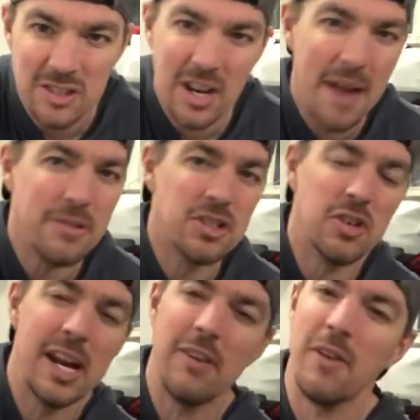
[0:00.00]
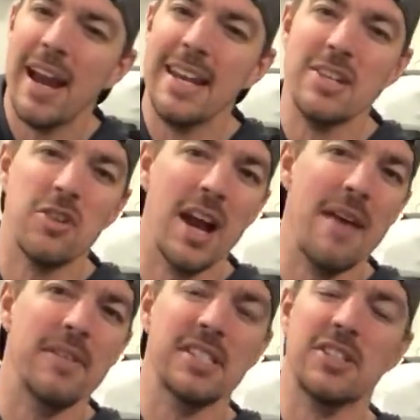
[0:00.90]
Travis Tritt, Randy
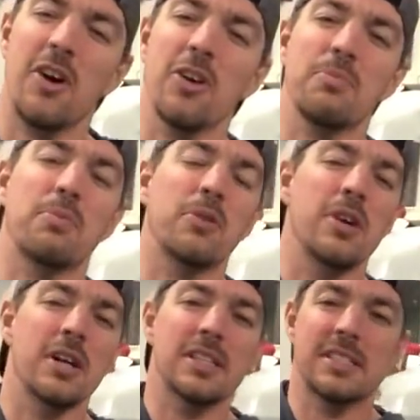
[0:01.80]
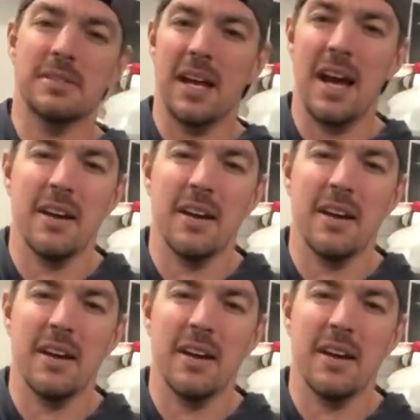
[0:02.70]
Travis, Garth Brooks,